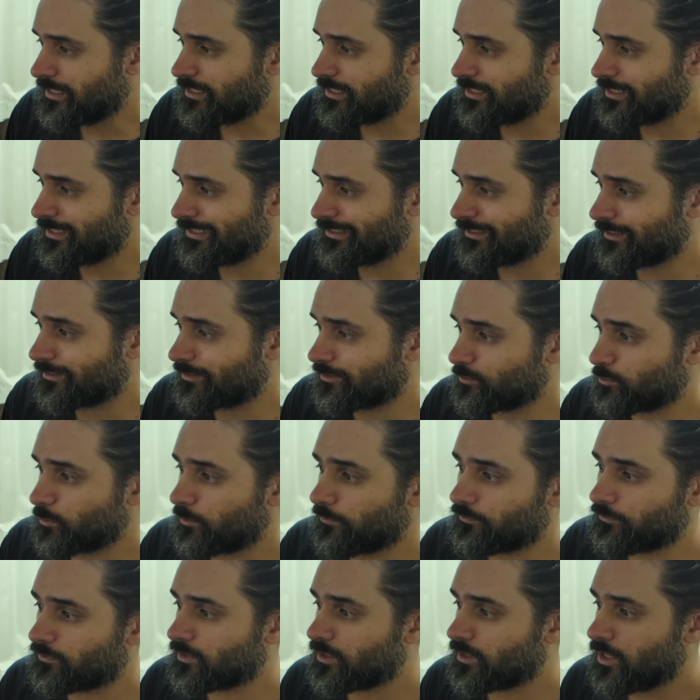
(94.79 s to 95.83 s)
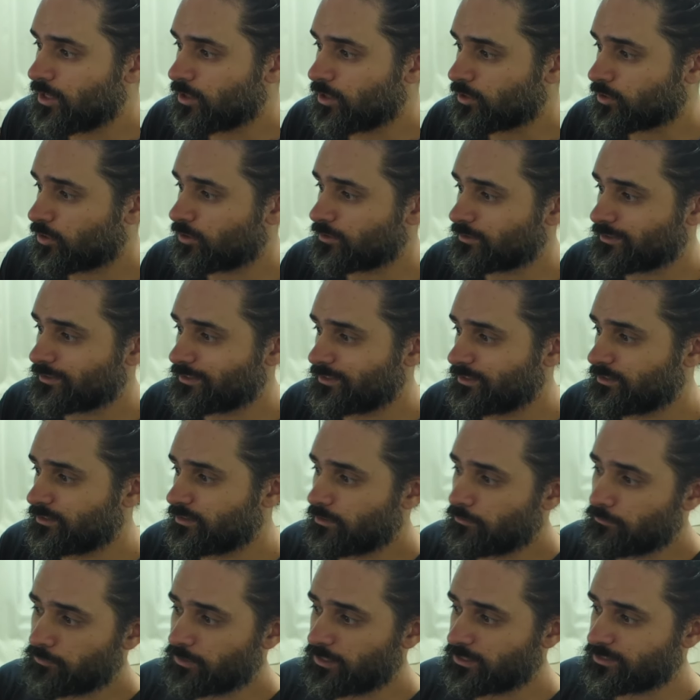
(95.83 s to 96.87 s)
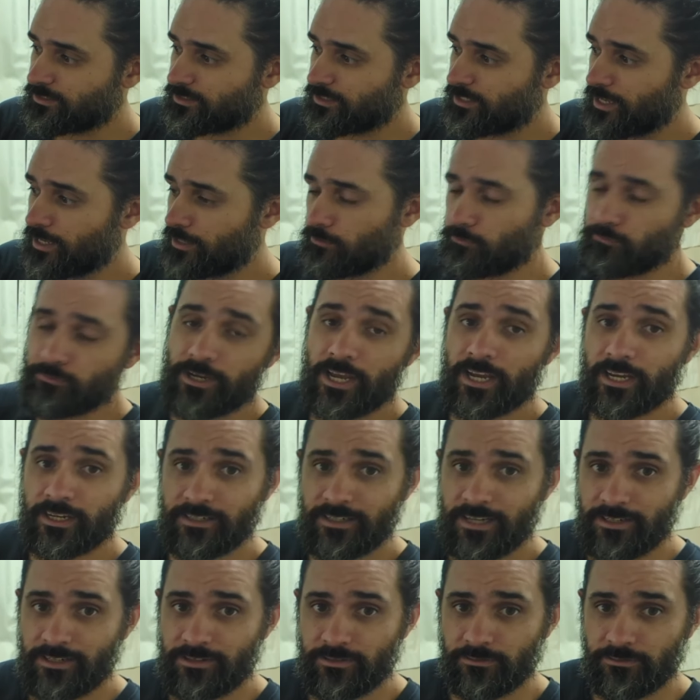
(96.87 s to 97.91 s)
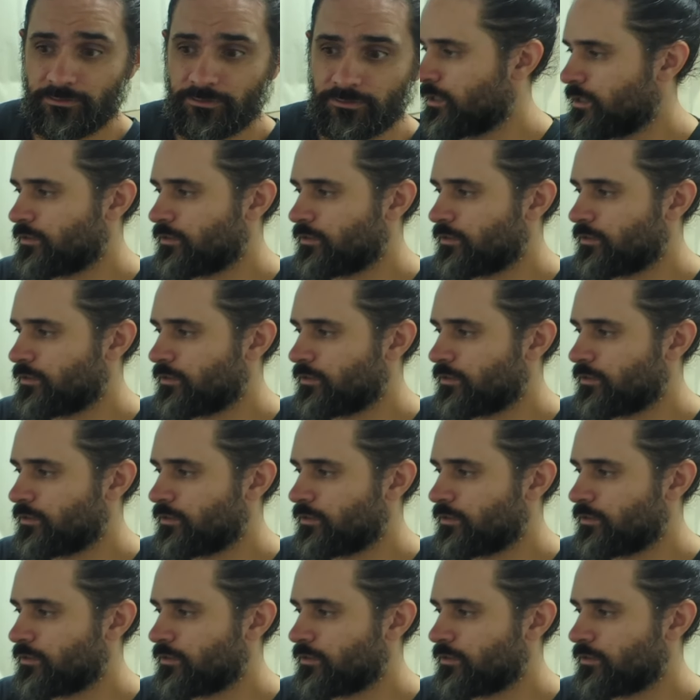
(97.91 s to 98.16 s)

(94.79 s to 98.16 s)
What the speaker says: is a Swift, Kotlin, Flutter, and React Native.